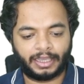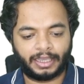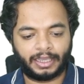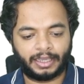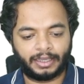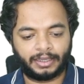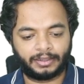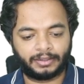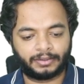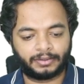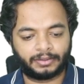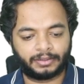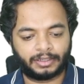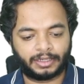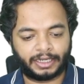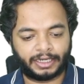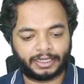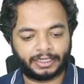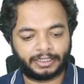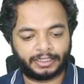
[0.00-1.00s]

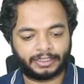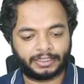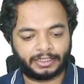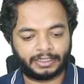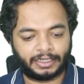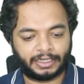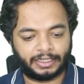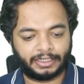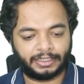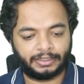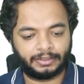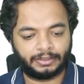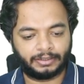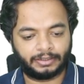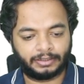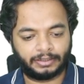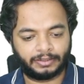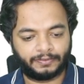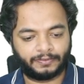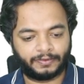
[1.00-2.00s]

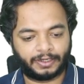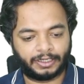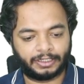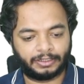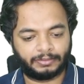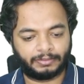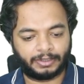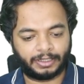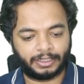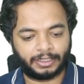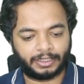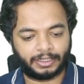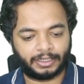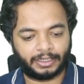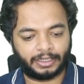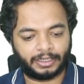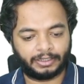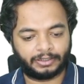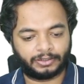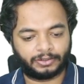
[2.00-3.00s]
A99 divided by
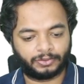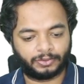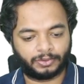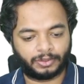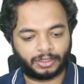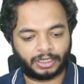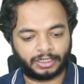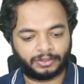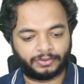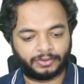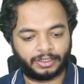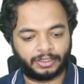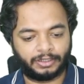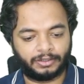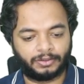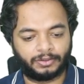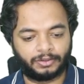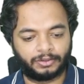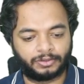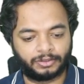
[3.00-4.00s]

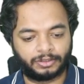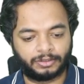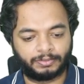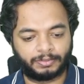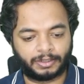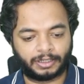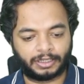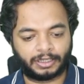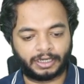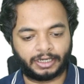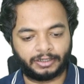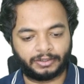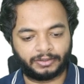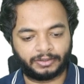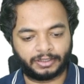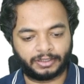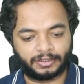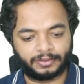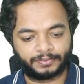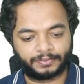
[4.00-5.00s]
A200 whole to the power
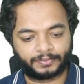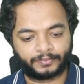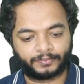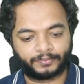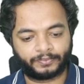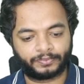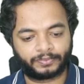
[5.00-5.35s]
100.